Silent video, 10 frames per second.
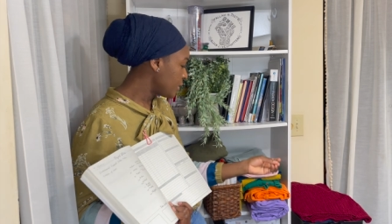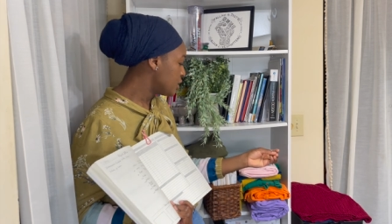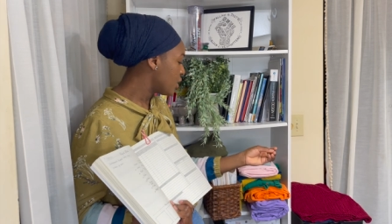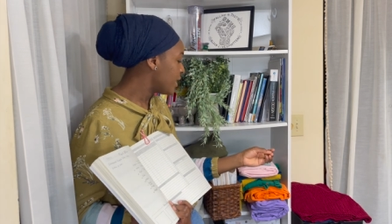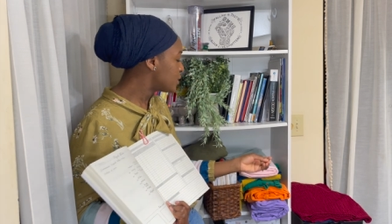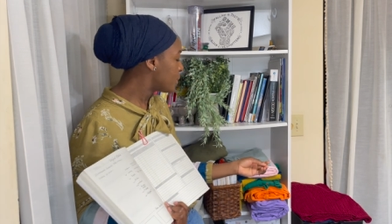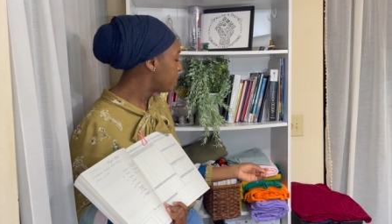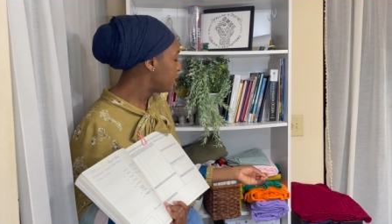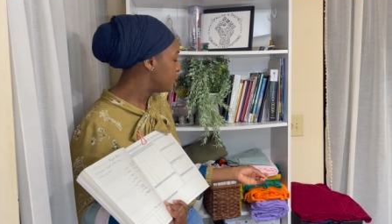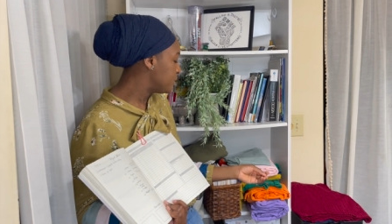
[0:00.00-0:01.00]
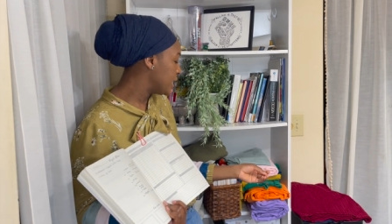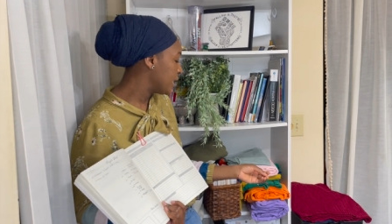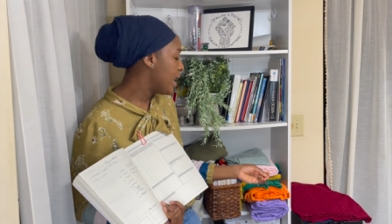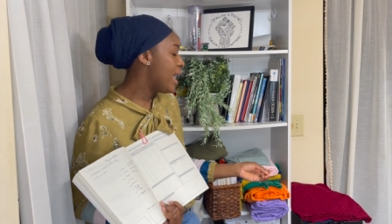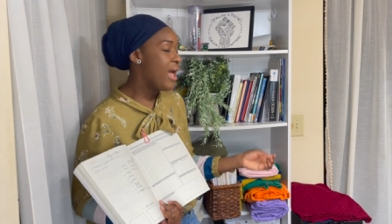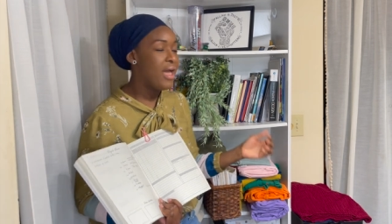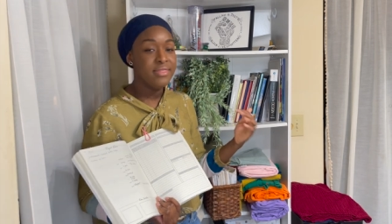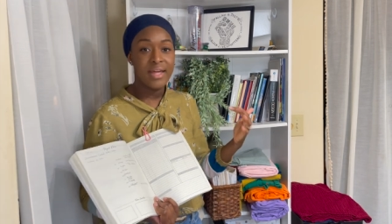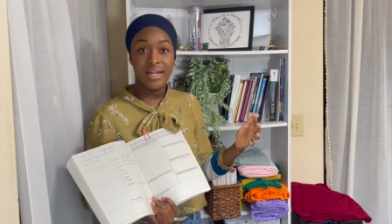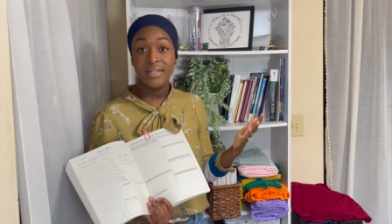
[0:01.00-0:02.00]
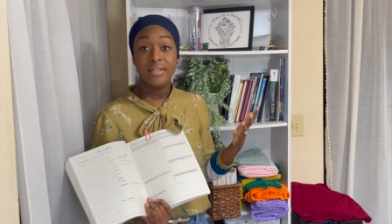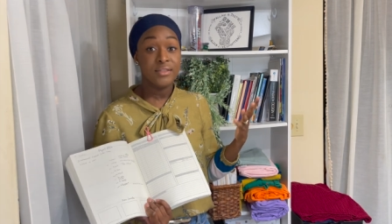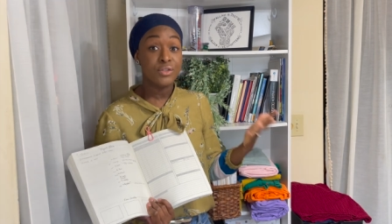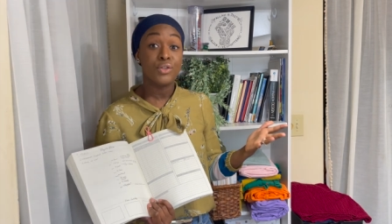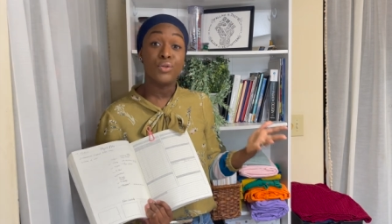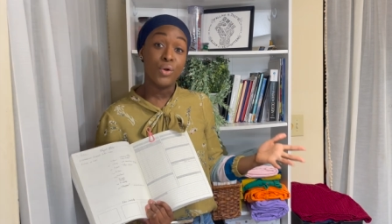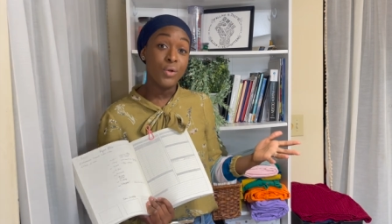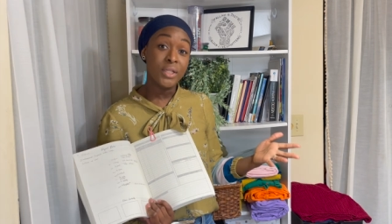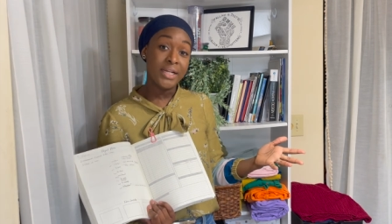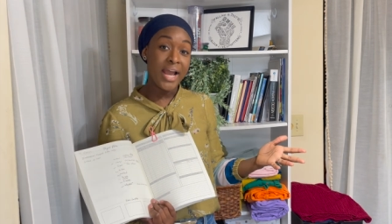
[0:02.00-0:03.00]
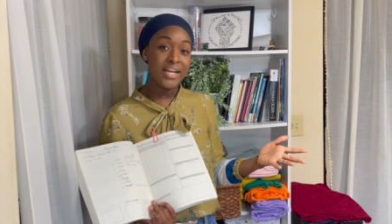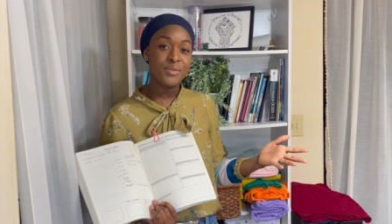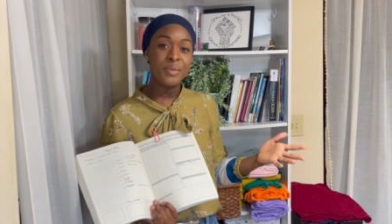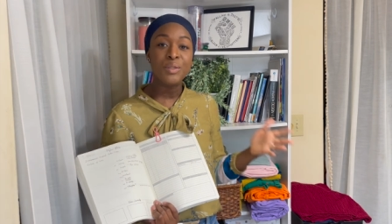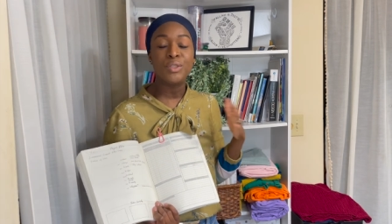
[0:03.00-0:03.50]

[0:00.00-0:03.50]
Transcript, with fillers: So that's what I'm using and that is the goal and has been,